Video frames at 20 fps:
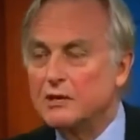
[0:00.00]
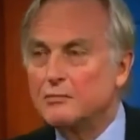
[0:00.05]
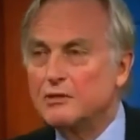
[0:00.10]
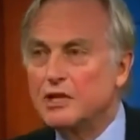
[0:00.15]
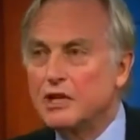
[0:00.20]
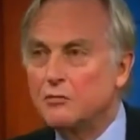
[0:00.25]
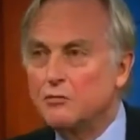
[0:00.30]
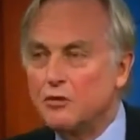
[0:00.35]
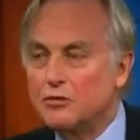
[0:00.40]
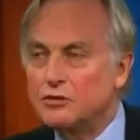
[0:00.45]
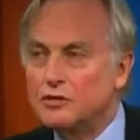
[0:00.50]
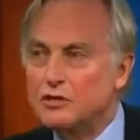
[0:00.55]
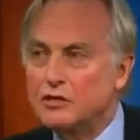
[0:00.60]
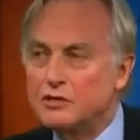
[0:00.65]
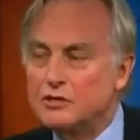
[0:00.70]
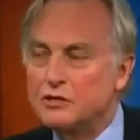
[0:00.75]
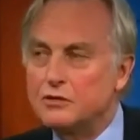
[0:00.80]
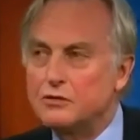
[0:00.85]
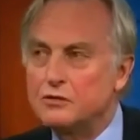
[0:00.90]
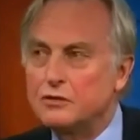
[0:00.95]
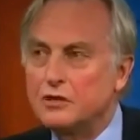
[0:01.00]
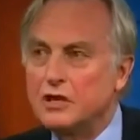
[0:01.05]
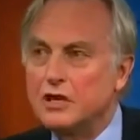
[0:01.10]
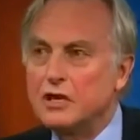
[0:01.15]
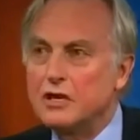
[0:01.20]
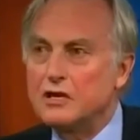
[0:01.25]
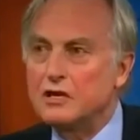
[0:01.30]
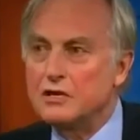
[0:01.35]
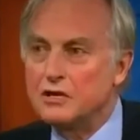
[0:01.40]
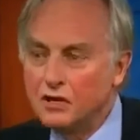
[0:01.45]
But I wanted to
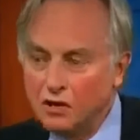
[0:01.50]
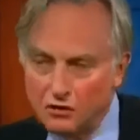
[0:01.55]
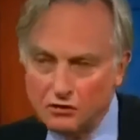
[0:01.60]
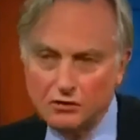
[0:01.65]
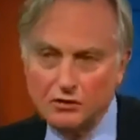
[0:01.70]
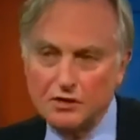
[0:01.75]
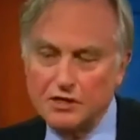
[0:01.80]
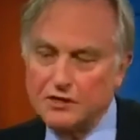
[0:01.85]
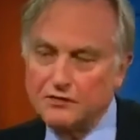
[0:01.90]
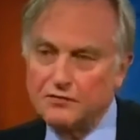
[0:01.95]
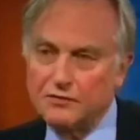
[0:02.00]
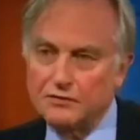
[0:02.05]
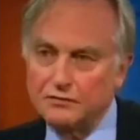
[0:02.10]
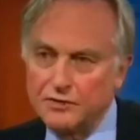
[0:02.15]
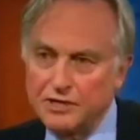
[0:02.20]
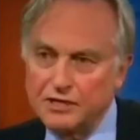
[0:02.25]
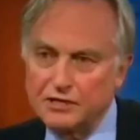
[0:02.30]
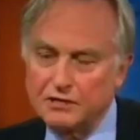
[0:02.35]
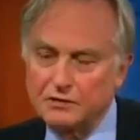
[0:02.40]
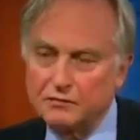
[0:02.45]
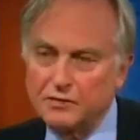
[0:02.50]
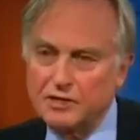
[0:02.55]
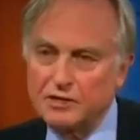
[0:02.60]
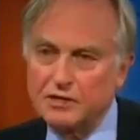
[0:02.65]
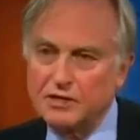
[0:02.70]
not leave the reader with